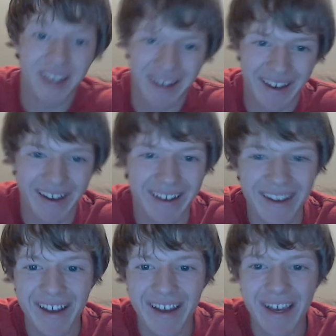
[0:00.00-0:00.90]

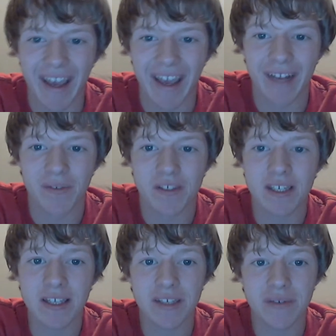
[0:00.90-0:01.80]
and if you
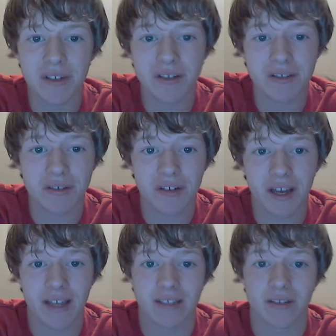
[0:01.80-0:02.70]
see that someone else has already
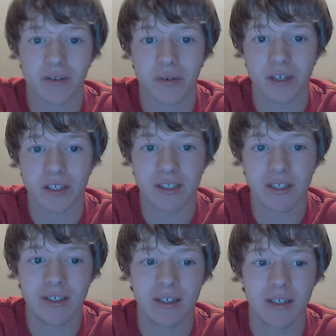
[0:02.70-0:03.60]
asked the
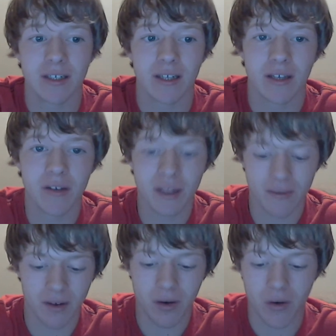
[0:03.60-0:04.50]
question, like you can
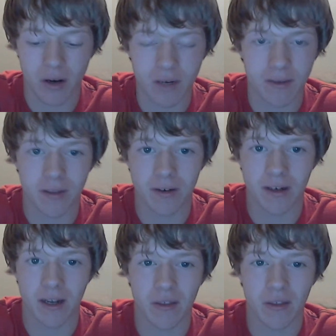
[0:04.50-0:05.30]
even go onto my thing right now.